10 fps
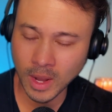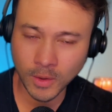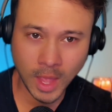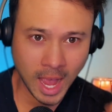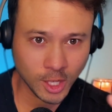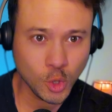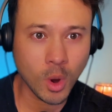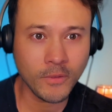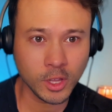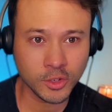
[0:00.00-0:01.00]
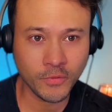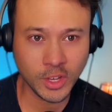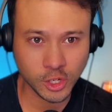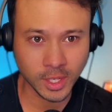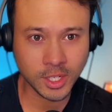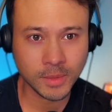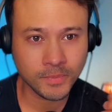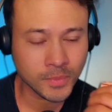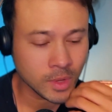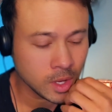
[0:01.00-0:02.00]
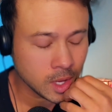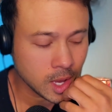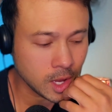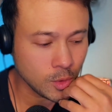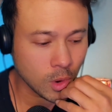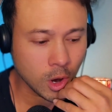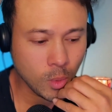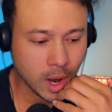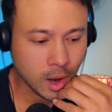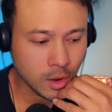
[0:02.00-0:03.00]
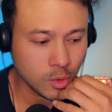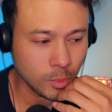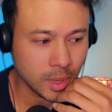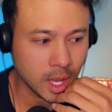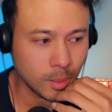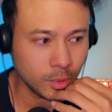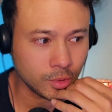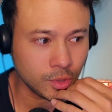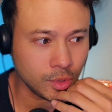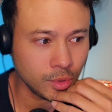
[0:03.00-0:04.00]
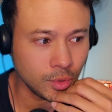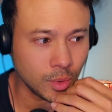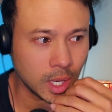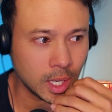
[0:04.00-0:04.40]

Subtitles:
as you are vigilant and you are aware, you will be able to